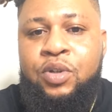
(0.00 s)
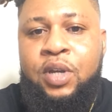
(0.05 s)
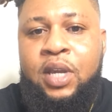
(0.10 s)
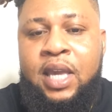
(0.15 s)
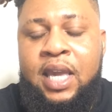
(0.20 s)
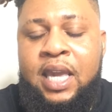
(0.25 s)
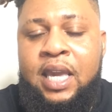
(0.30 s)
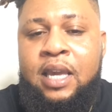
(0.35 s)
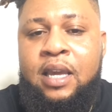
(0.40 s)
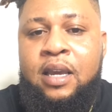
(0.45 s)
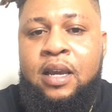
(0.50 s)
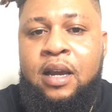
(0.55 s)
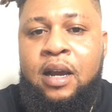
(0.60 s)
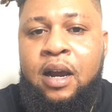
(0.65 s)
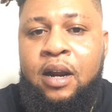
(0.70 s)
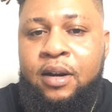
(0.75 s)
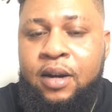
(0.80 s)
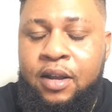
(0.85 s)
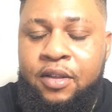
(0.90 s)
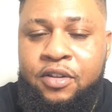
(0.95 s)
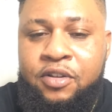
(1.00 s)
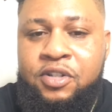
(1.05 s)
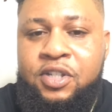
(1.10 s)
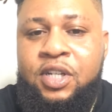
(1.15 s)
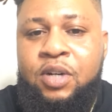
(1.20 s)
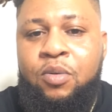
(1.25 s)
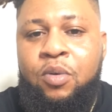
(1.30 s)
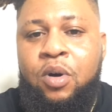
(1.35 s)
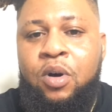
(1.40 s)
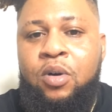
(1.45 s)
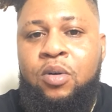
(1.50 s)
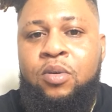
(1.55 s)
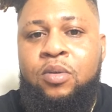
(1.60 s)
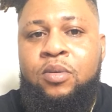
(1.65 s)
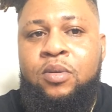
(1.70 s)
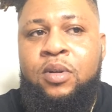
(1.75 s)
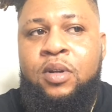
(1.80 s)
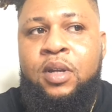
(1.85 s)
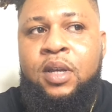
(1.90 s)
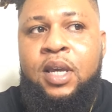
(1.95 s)
to eat another zero
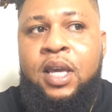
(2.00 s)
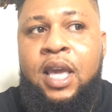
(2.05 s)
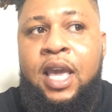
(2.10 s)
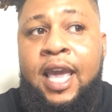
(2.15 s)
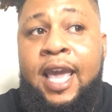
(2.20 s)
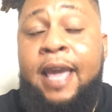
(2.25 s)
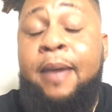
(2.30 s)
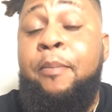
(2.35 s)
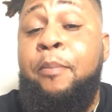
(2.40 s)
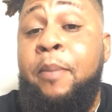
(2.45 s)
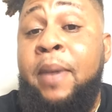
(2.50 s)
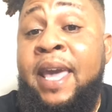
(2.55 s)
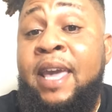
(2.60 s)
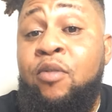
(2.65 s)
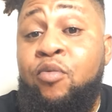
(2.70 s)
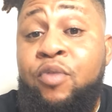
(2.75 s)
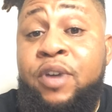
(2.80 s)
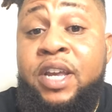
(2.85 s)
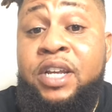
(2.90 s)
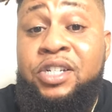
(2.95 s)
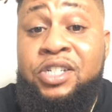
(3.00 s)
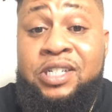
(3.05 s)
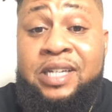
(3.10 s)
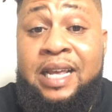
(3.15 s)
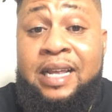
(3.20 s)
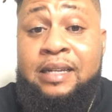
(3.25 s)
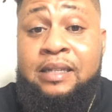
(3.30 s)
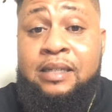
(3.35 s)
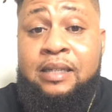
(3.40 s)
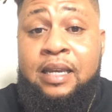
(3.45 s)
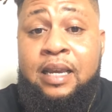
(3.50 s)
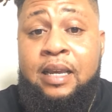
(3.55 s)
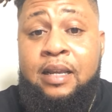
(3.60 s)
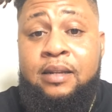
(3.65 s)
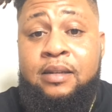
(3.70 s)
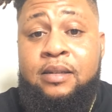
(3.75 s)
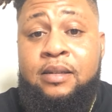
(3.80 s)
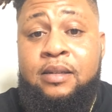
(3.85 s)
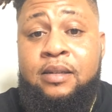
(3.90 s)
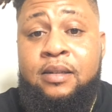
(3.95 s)
and may reach 10
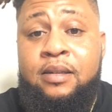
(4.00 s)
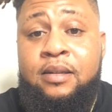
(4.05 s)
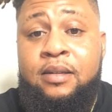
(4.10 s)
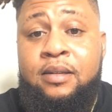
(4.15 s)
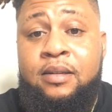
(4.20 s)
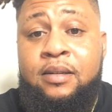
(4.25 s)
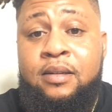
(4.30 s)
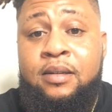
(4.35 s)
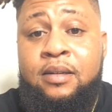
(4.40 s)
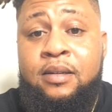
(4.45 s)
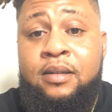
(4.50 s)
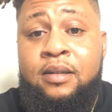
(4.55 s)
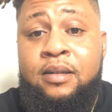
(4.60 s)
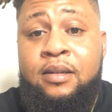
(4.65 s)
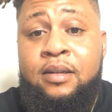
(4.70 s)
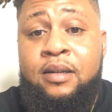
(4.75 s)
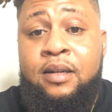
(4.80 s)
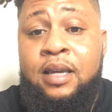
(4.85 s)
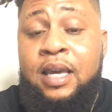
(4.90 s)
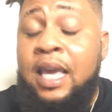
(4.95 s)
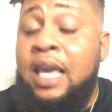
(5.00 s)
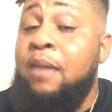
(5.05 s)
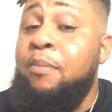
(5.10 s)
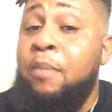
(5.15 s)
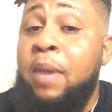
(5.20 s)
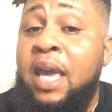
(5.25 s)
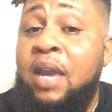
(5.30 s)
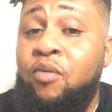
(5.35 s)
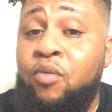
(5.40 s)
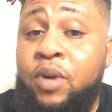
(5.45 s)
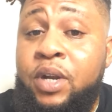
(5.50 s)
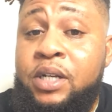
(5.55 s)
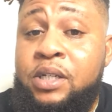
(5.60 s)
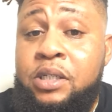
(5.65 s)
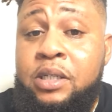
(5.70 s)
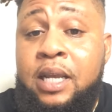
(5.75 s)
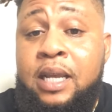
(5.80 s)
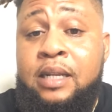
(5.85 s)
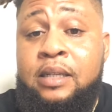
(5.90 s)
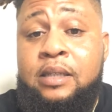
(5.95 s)
cents? It may
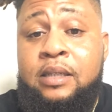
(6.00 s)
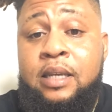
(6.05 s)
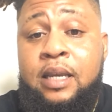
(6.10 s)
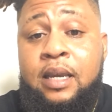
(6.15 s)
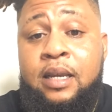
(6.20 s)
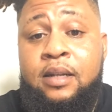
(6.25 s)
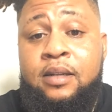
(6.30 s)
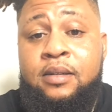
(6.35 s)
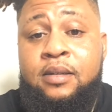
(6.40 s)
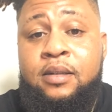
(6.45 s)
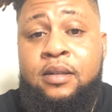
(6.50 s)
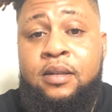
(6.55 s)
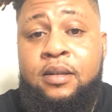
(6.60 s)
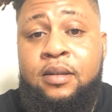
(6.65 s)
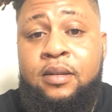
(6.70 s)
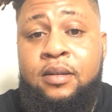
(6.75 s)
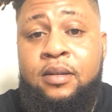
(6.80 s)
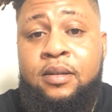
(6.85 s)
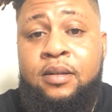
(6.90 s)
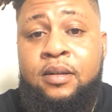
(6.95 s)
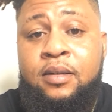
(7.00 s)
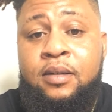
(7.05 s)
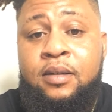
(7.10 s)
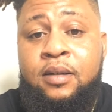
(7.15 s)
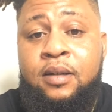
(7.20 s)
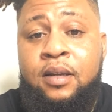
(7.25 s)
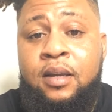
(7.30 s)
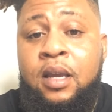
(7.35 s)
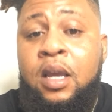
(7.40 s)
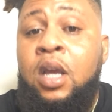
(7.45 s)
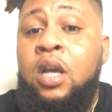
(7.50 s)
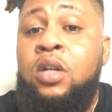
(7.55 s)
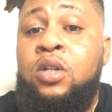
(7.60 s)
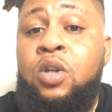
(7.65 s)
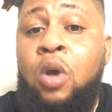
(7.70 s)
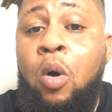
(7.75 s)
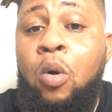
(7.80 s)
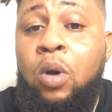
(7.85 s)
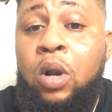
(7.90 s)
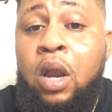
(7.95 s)
reach 10 cents.
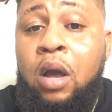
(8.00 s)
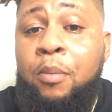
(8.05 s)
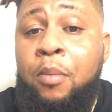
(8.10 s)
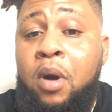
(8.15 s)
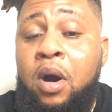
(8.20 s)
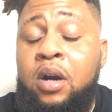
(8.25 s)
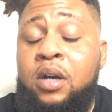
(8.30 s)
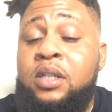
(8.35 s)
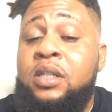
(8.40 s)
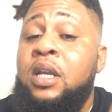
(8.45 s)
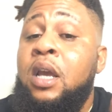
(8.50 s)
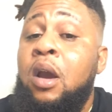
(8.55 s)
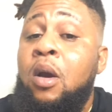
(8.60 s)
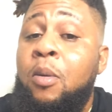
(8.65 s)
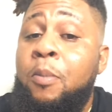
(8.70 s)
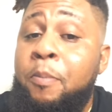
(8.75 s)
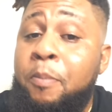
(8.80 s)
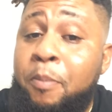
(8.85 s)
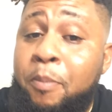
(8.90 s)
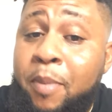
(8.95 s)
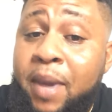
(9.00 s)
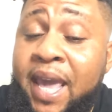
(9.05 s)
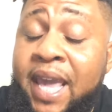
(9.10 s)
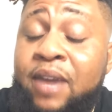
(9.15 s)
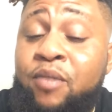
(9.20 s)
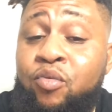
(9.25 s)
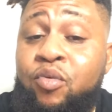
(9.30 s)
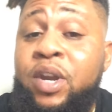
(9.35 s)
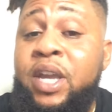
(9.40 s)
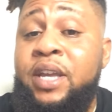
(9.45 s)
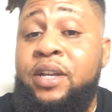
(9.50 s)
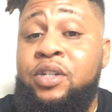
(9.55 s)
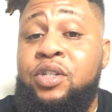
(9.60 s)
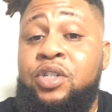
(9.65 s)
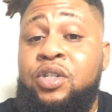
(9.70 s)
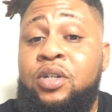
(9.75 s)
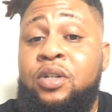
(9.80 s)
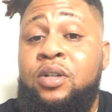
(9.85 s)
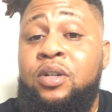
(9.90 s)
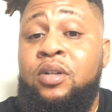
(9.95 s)
Dogelon Mars may
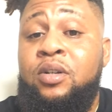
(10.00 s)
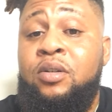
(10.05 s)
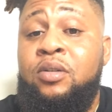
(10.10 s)
reach